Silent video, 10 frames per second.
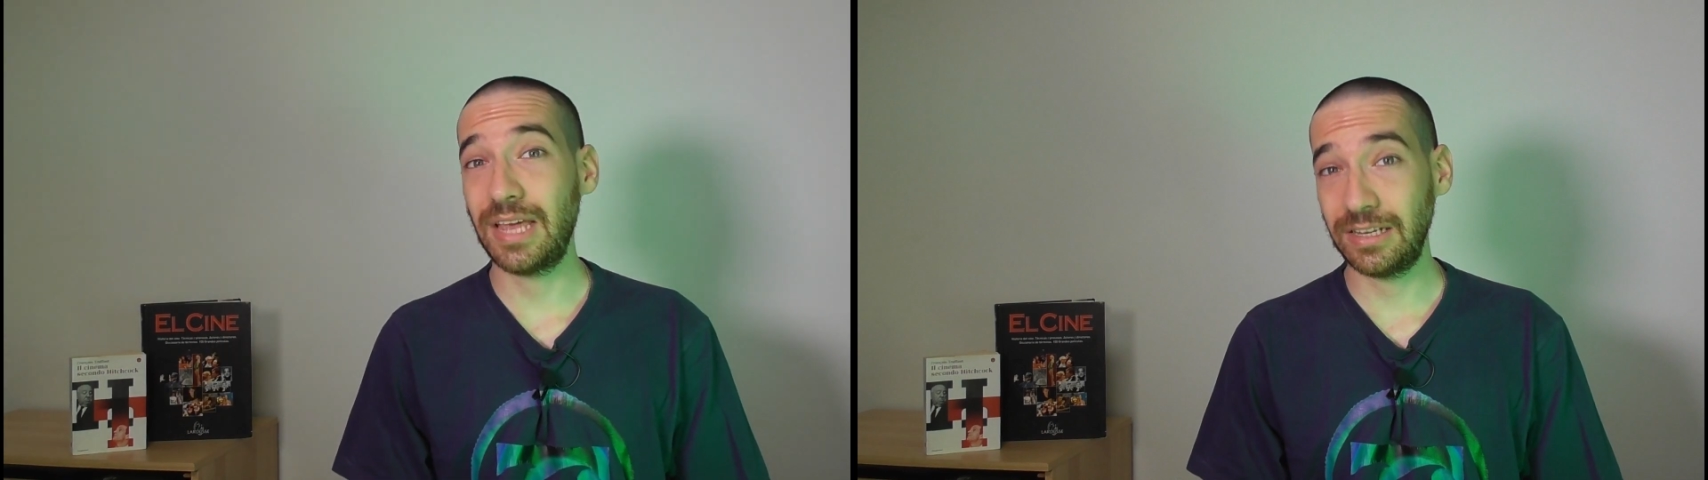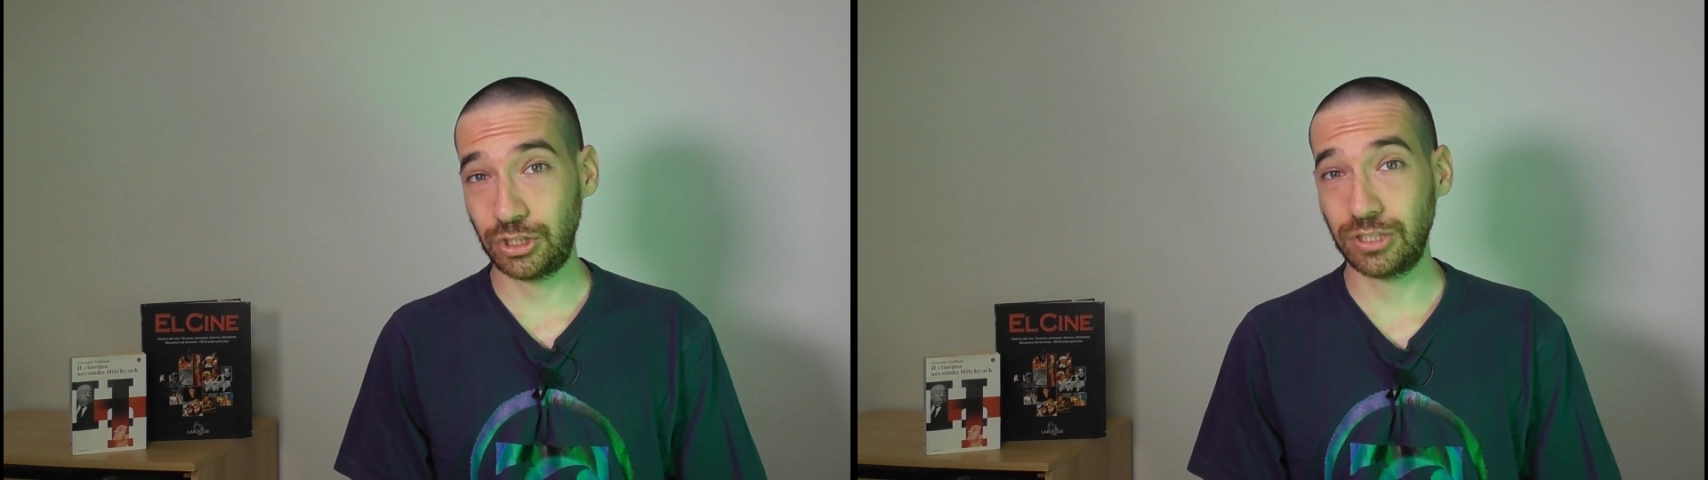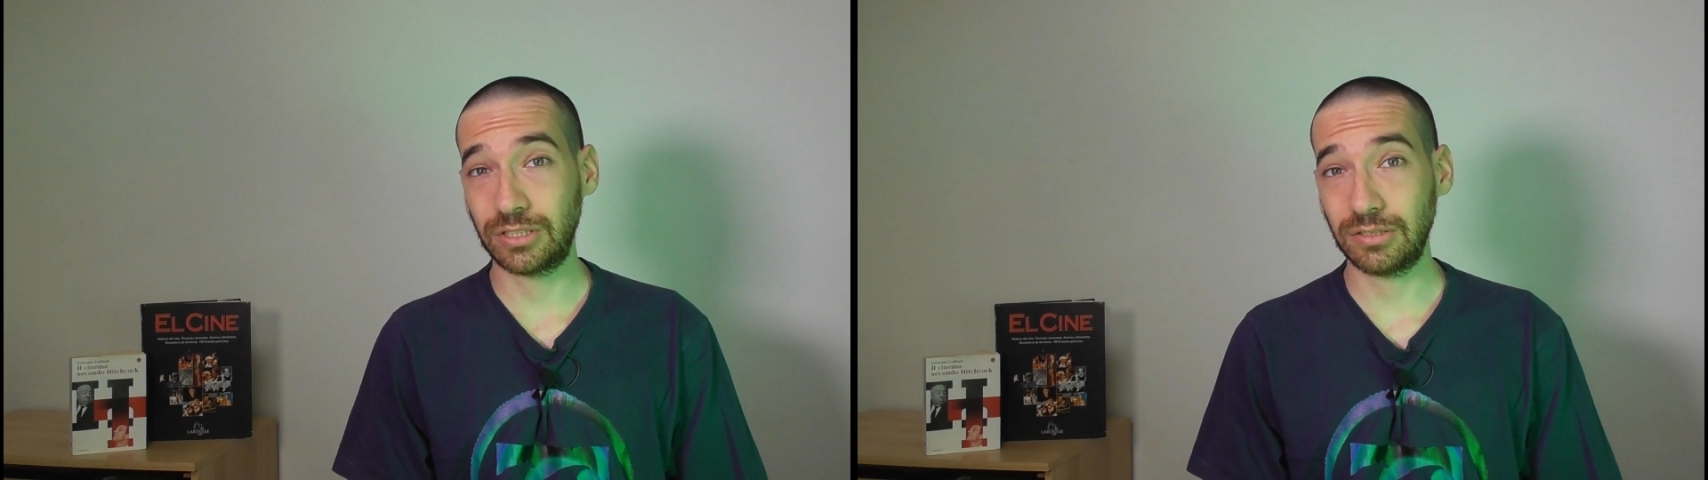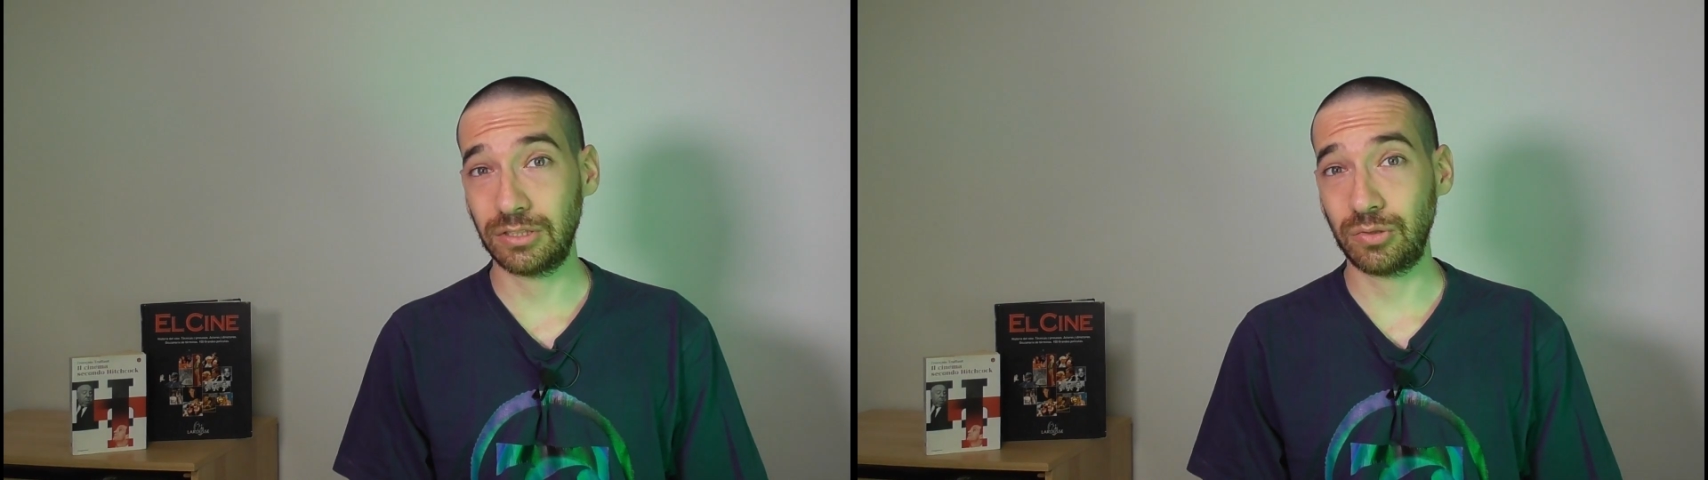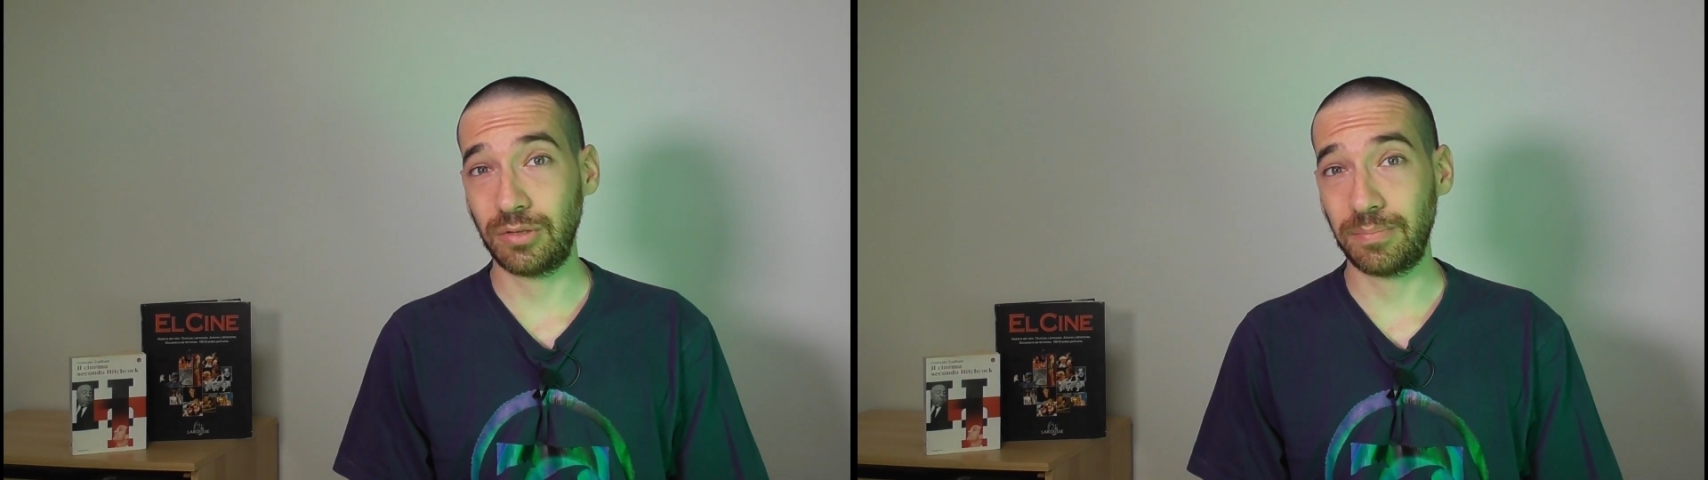then she sent
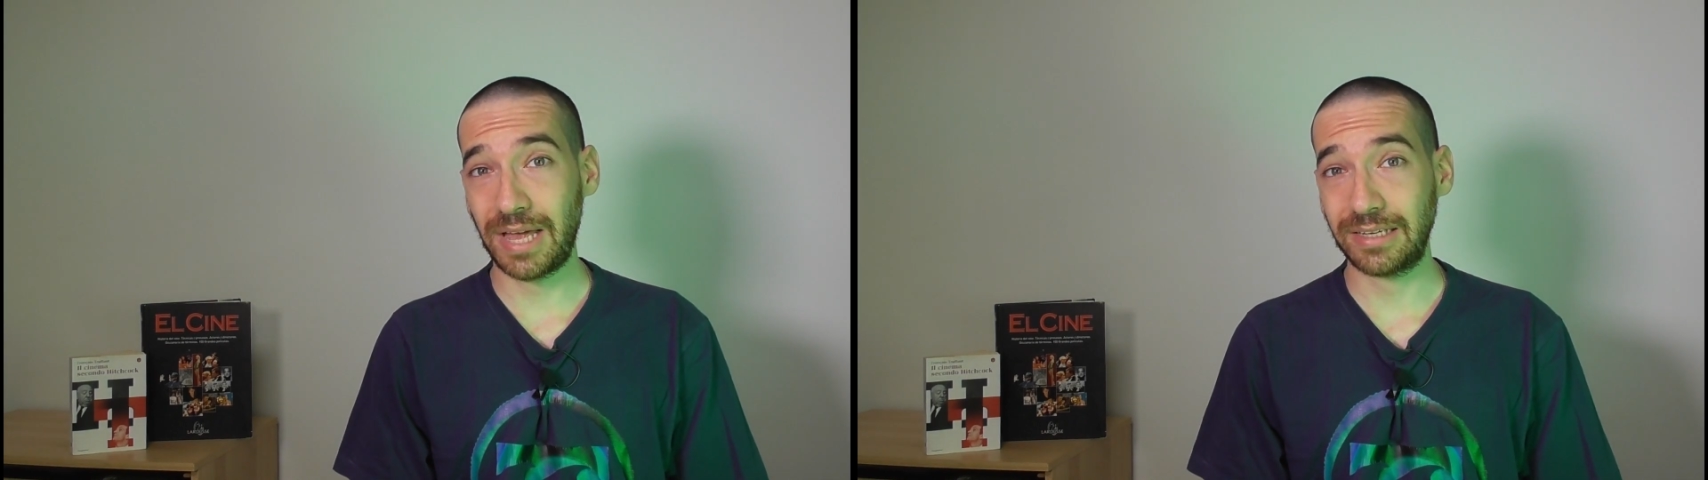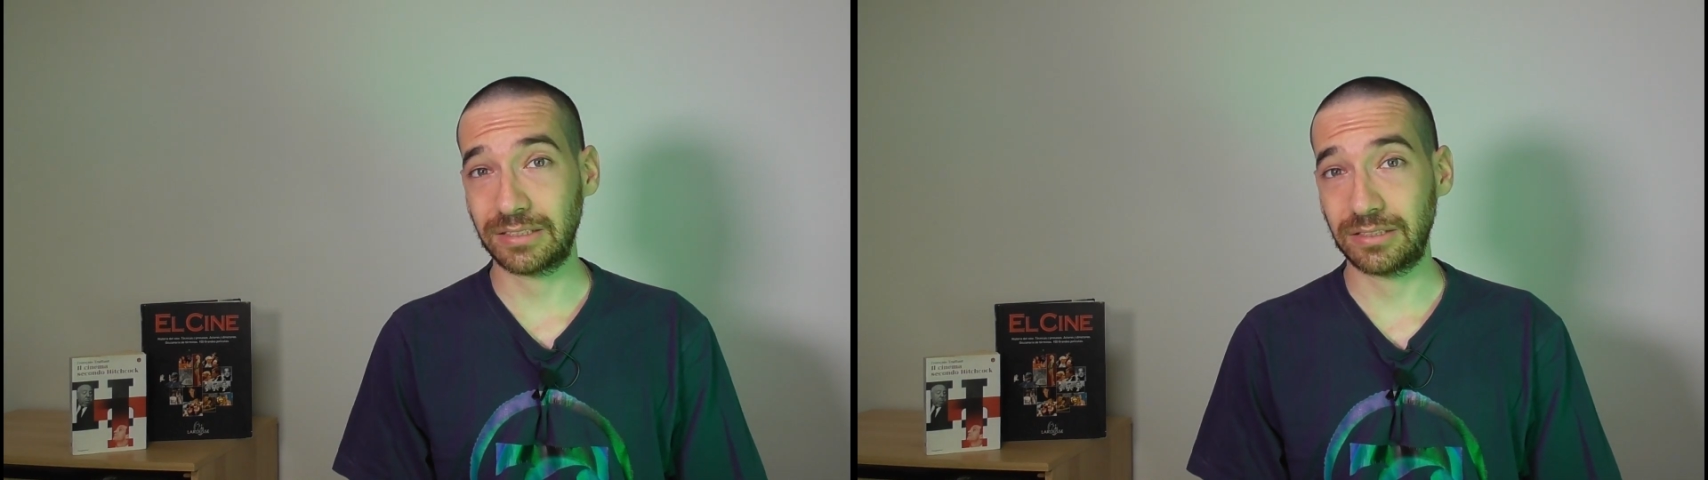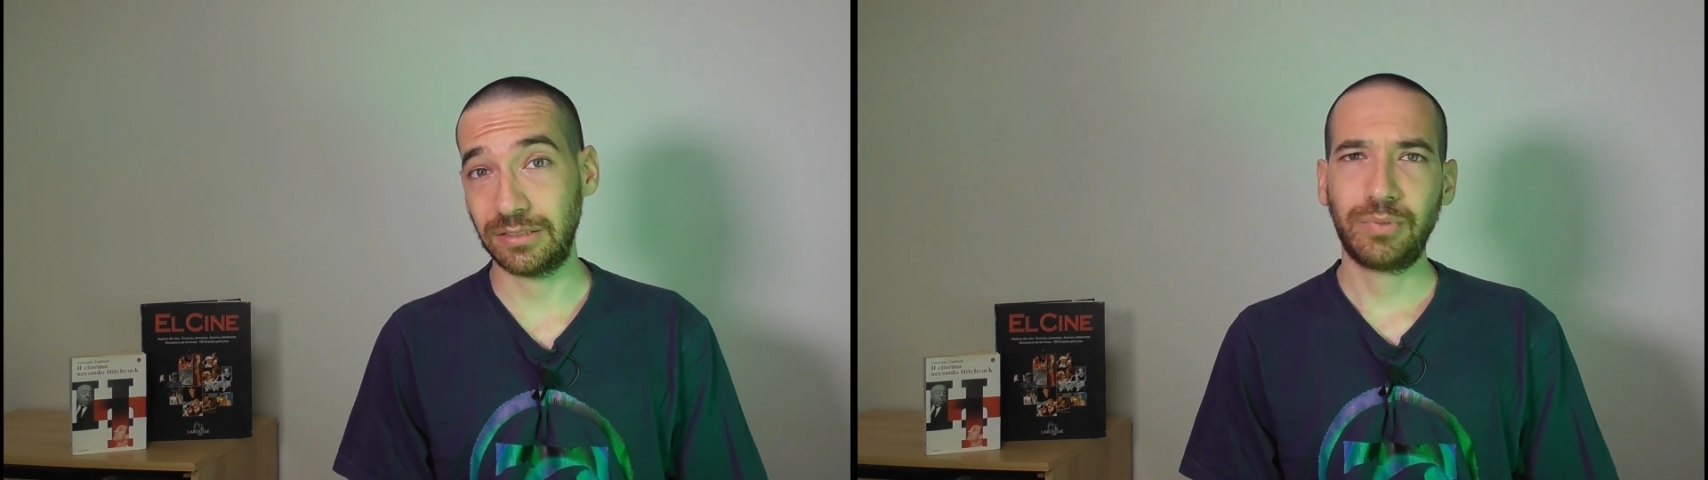it to the magazine,